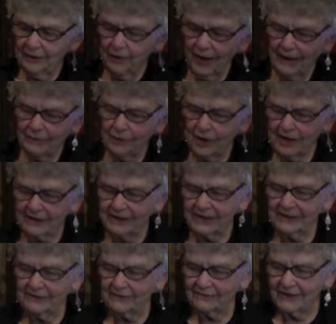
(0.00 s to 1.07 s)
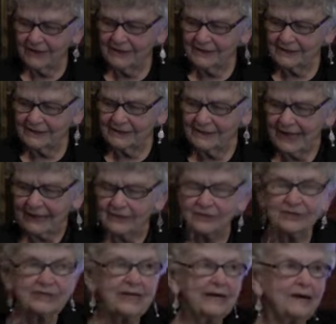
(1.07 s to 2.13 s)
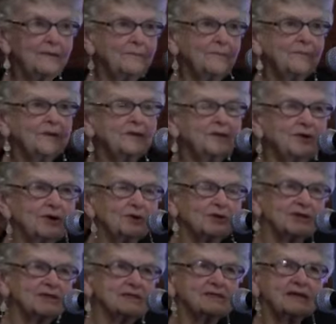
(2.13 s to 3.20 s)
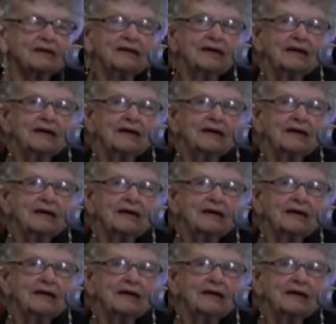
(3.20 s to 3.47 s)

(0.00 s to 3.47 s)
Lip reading: While walking around, I couldn't help but notice